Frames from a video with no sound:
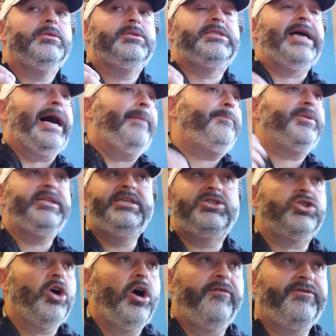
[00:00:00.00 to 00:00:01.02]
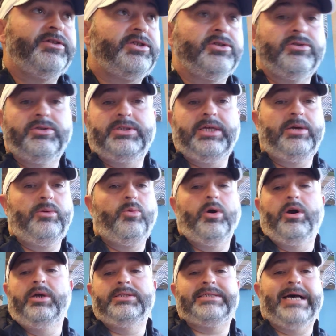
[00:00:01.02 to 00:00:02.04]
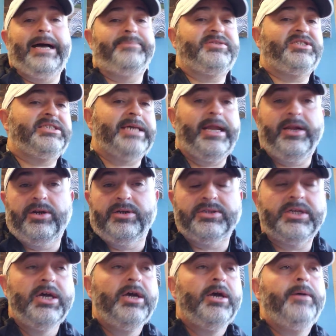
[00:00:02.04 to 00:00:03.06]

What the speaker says: top police officers. They weren't top senators,